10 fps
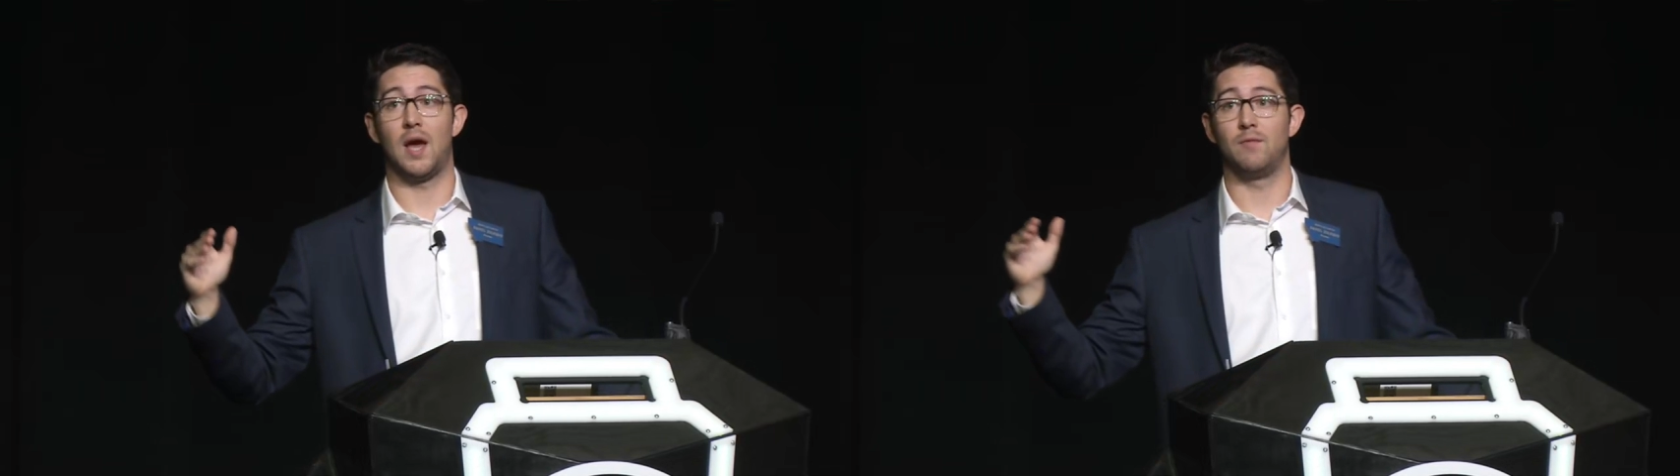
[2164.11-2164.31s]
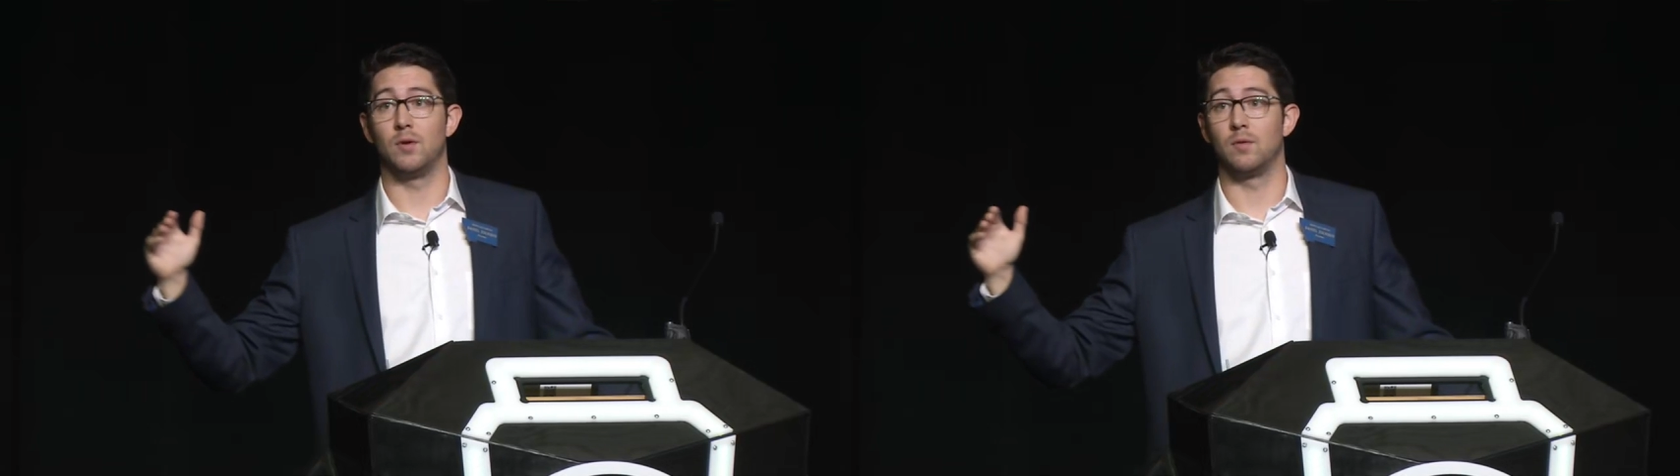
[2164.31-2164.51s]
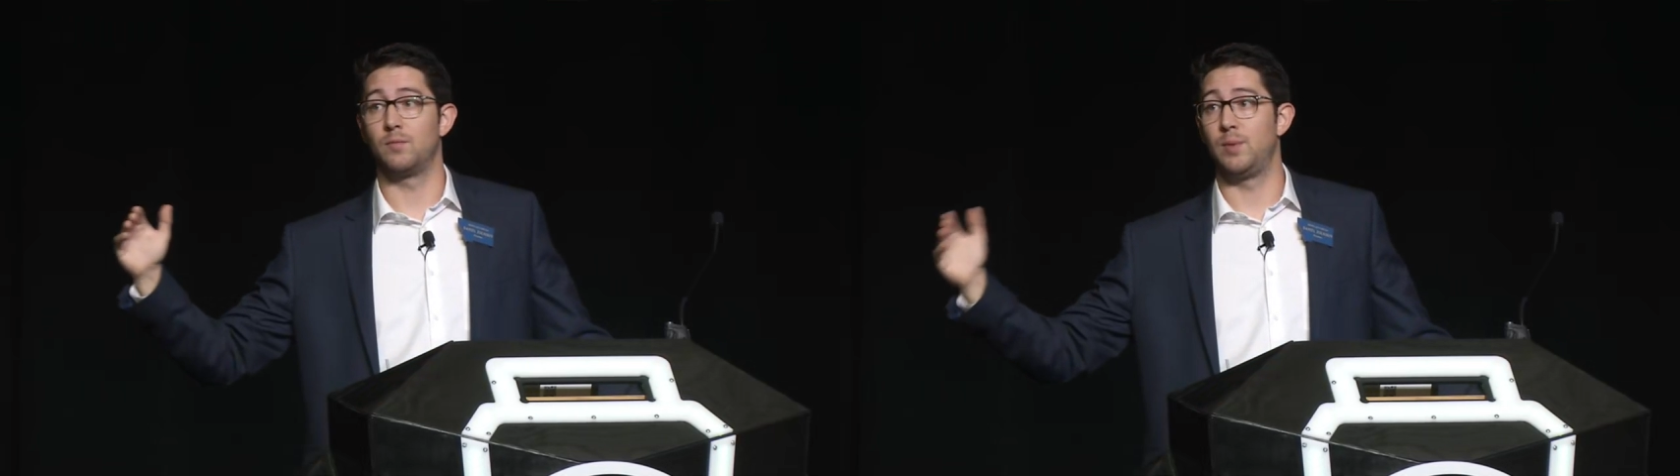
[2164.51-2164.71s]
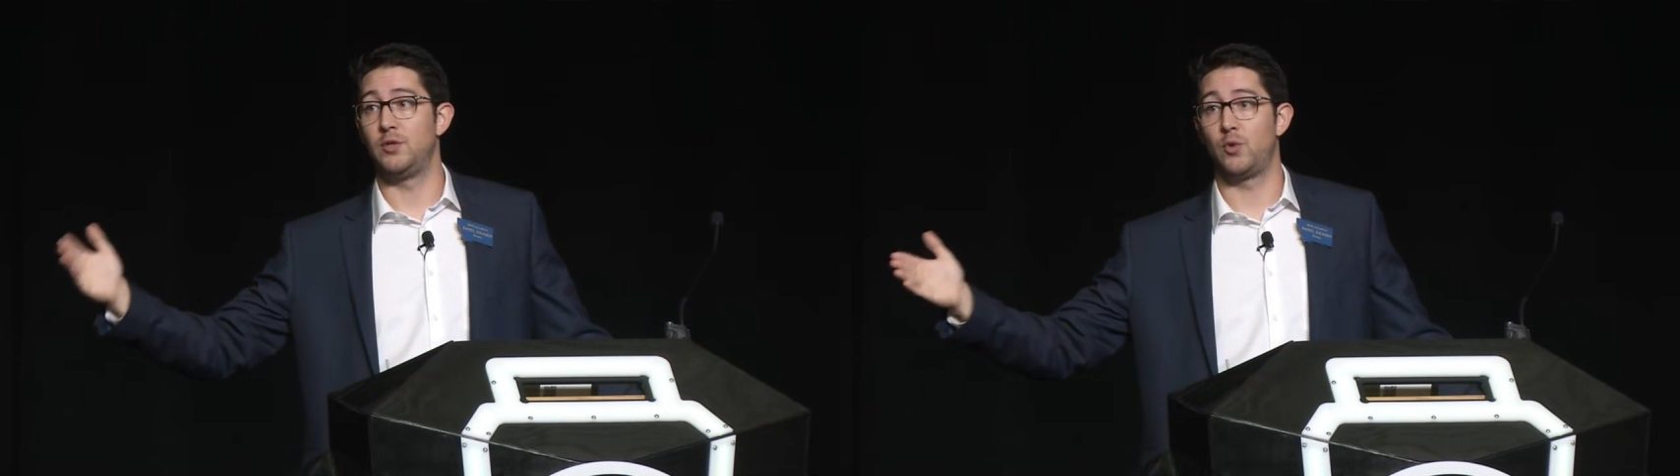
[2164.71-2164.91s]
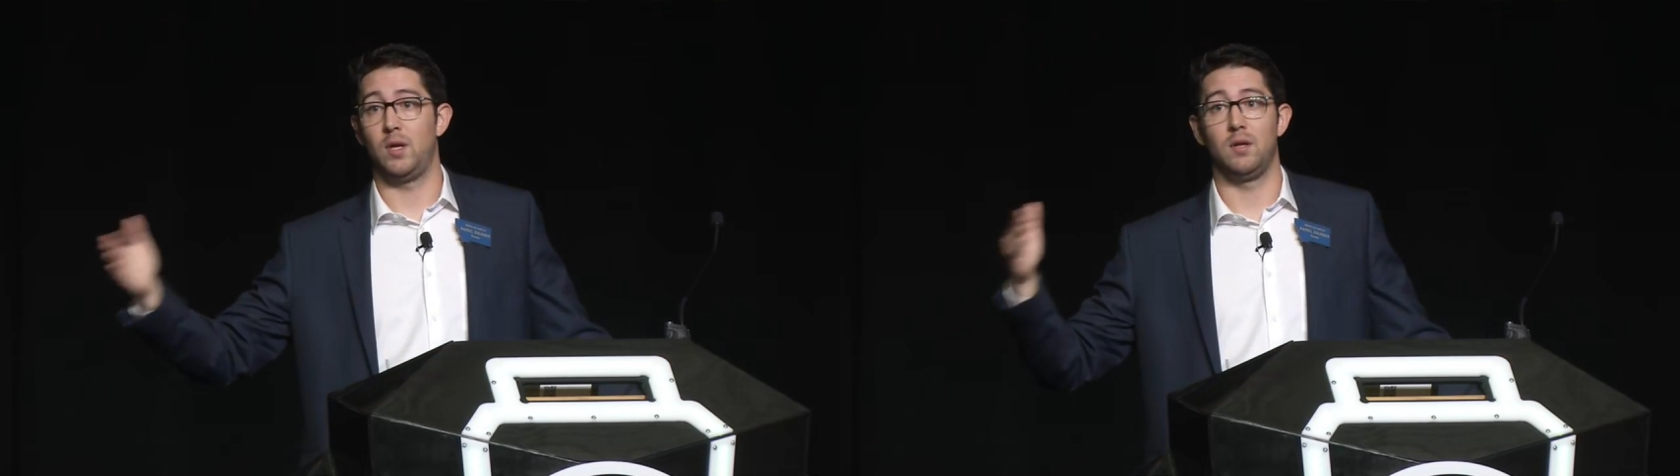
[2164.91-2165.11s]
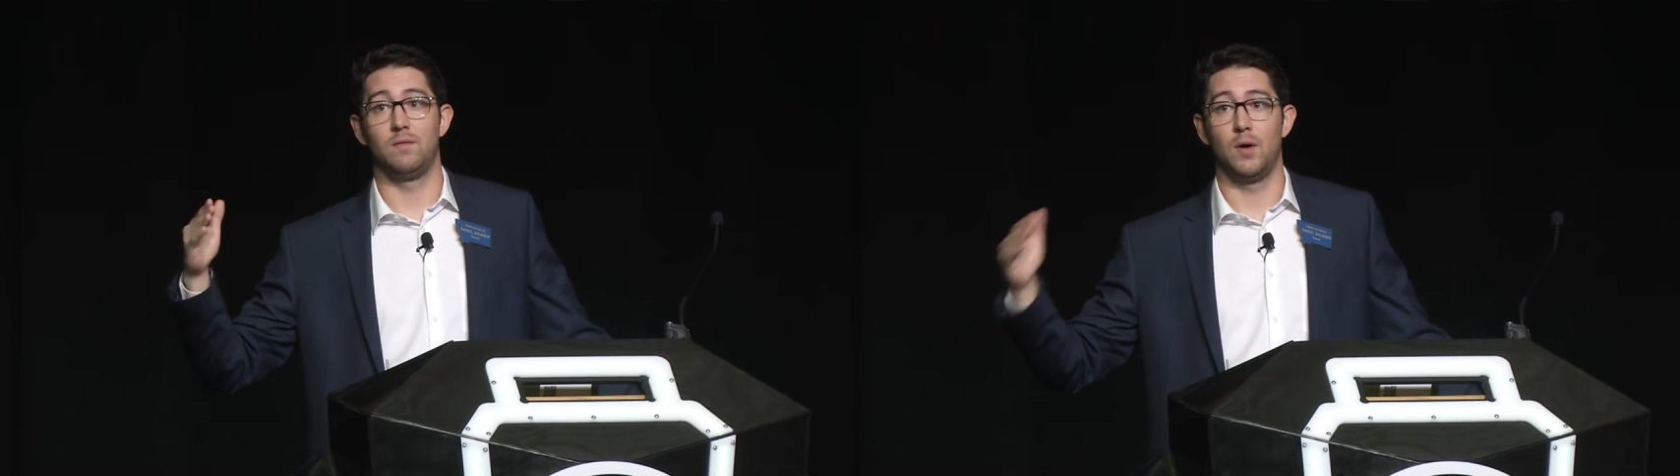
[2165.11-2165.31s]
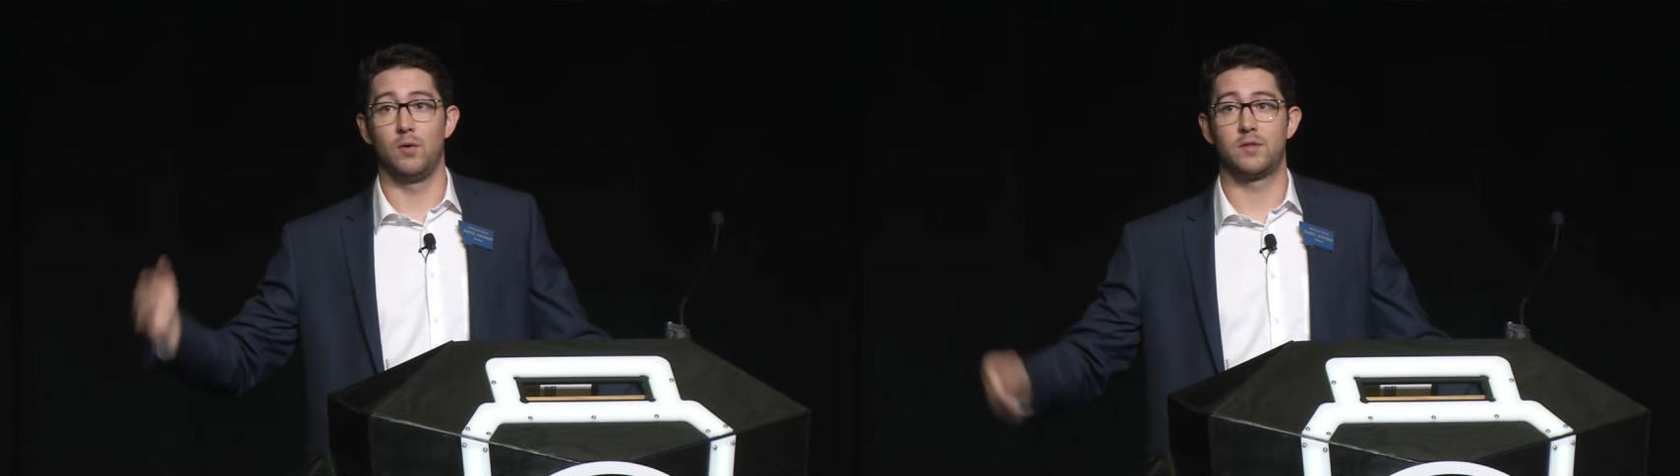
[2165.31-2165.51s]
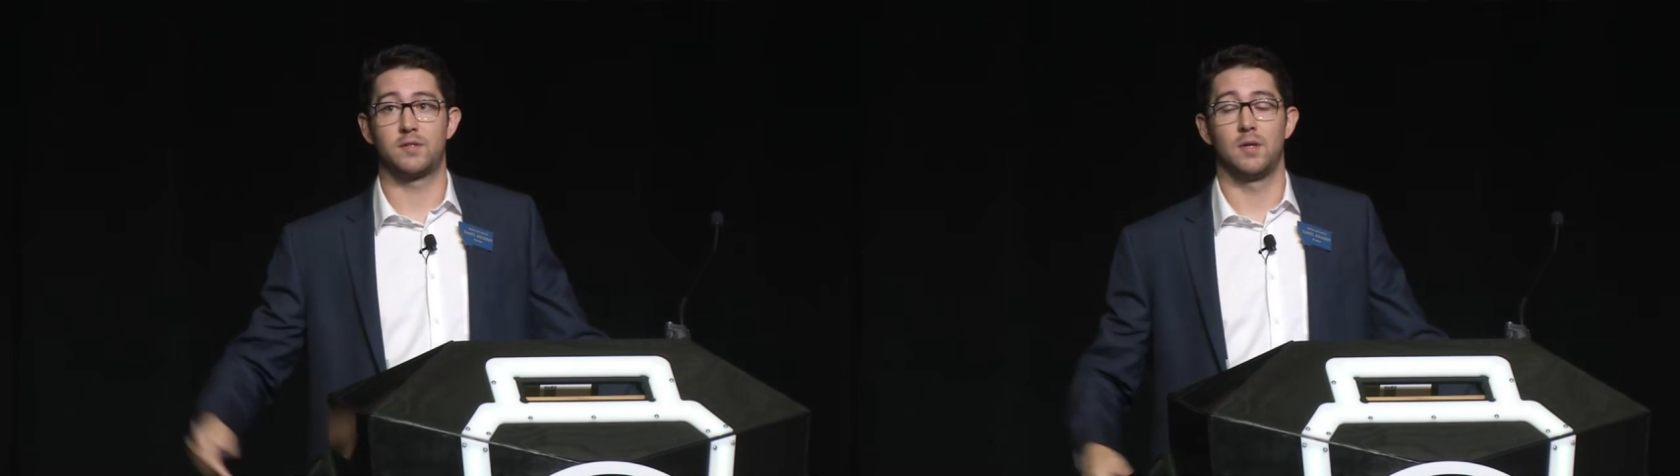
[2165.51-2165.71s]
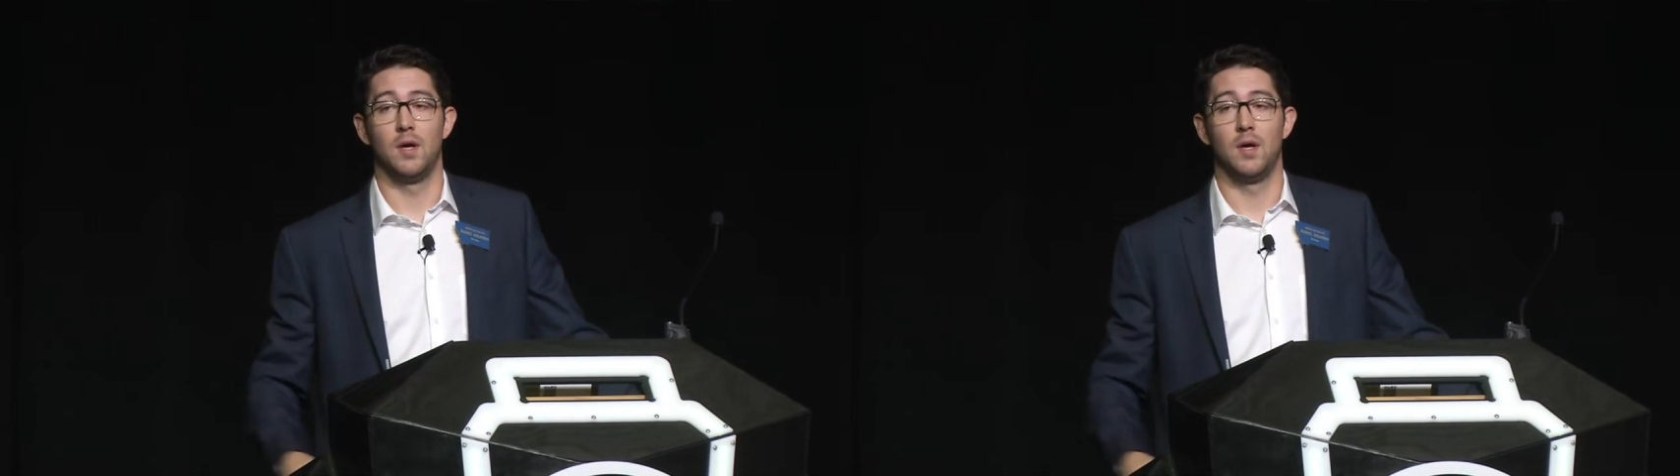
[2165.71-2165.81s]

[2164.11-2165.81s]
have your be trading votes,